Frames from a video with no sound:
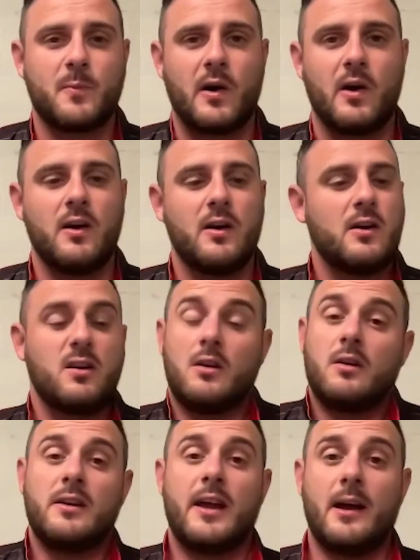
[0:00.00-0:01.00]
But
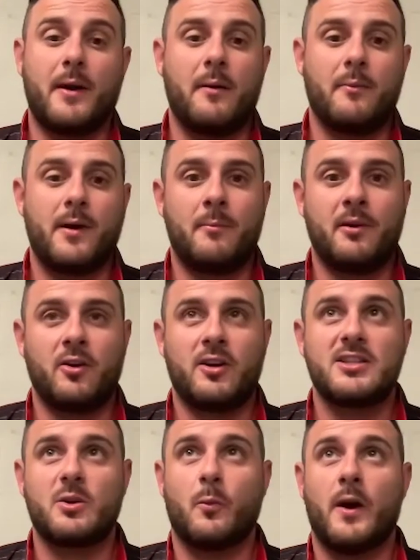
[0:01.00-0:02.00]
yeah, I've been looking
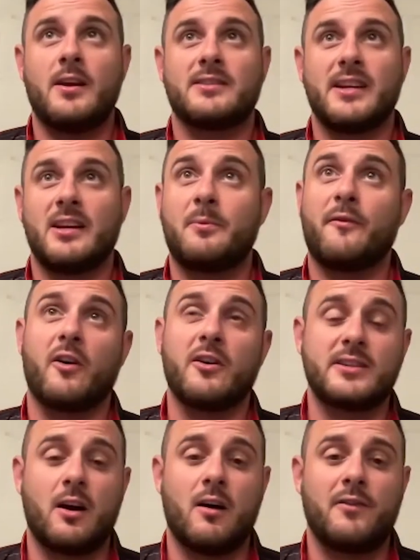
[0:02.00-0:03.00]
to win. I said before I
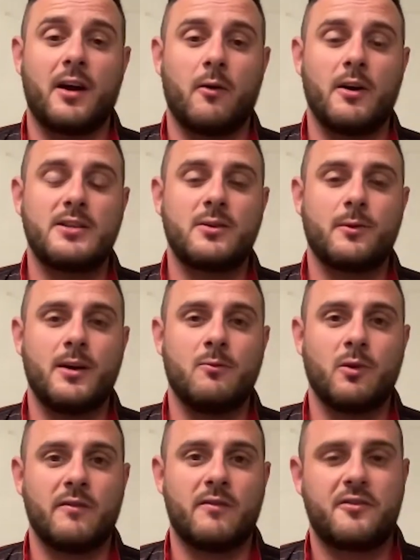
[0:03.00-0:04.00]
set off that I wanted to win one
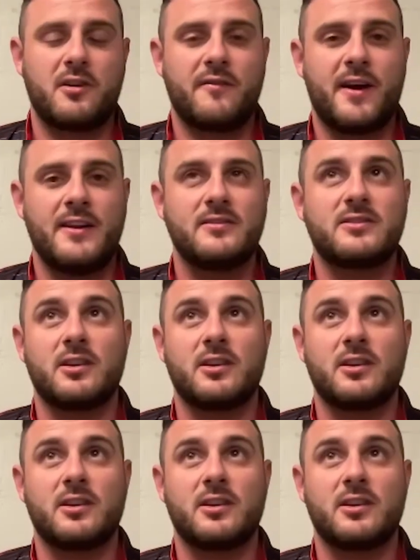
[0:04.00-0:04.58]
of the three events.